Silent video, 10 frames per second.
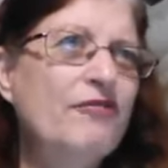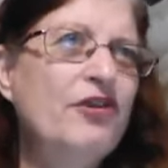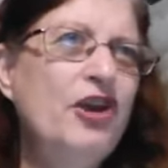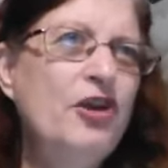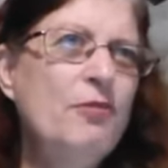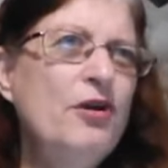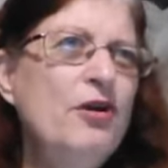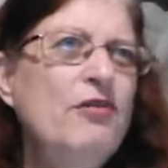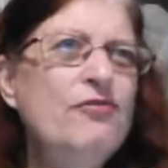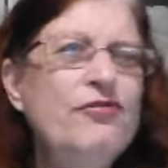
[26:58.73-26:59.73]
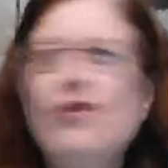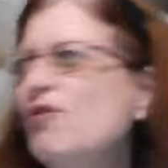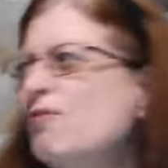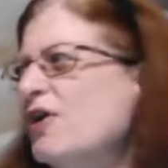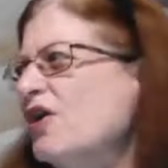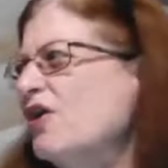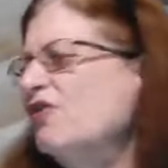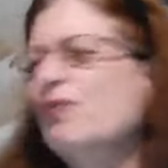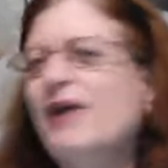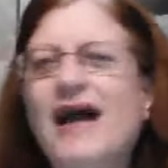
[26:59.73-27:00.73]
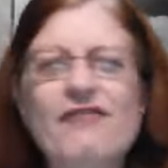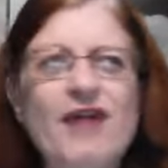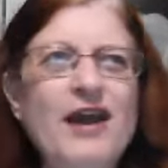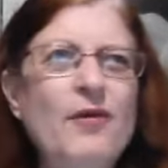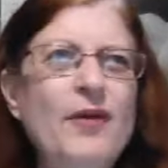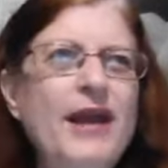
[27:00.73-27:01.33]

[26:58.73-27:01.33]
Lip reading: new moon, full moons, we have Halloween.